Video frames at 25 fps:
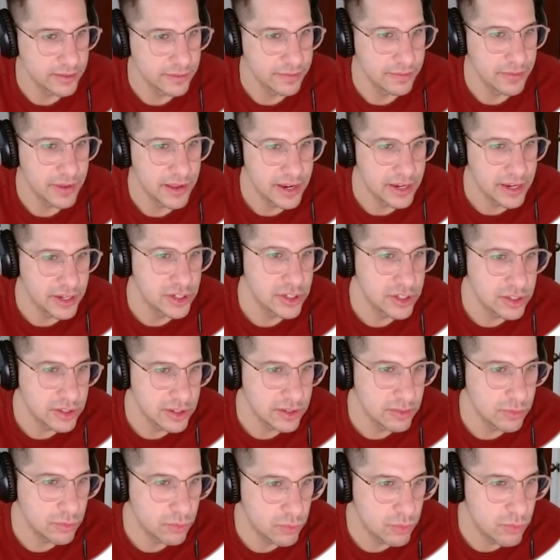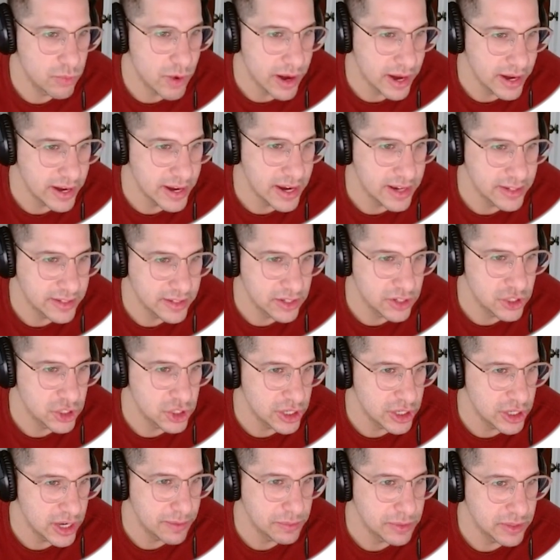and it just recognizes
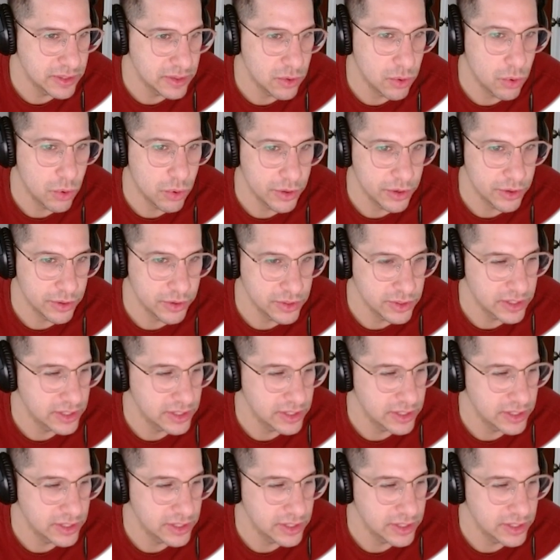shapes and corners.